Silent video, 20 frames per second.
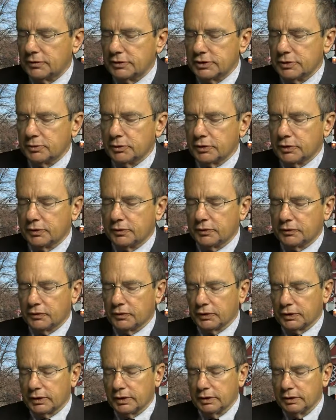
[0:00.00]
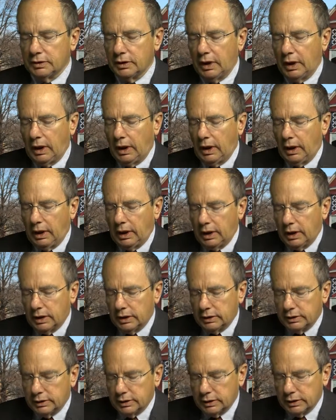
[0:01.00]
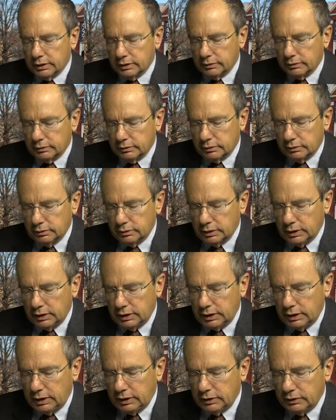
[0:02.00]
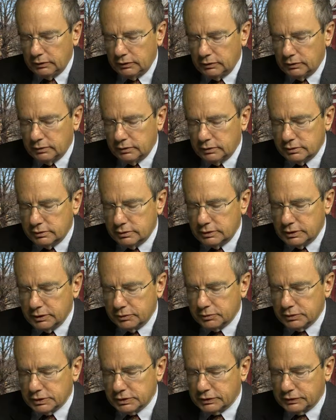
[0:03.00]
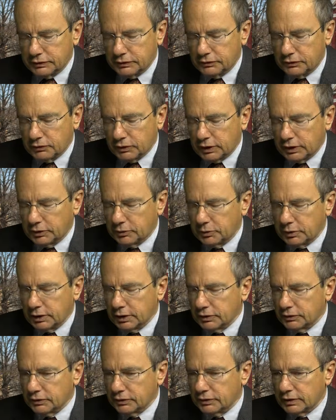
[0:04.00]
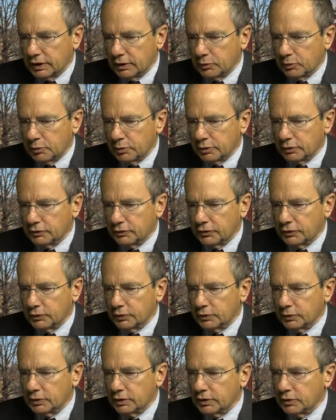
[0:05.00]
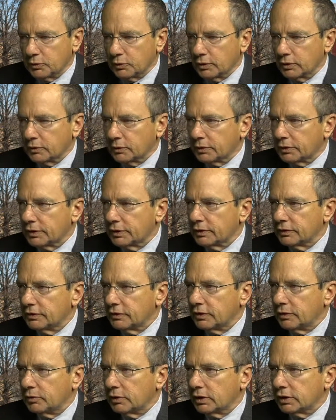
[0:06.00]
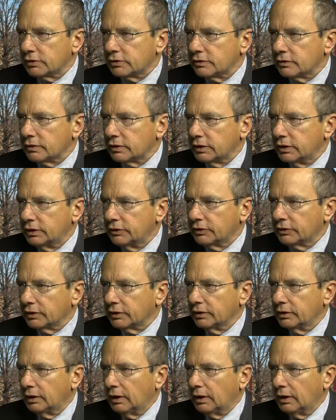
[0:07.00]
Jim Leary was voted in. And Jim just strikes me as the type of person who can work with the city manager very easily.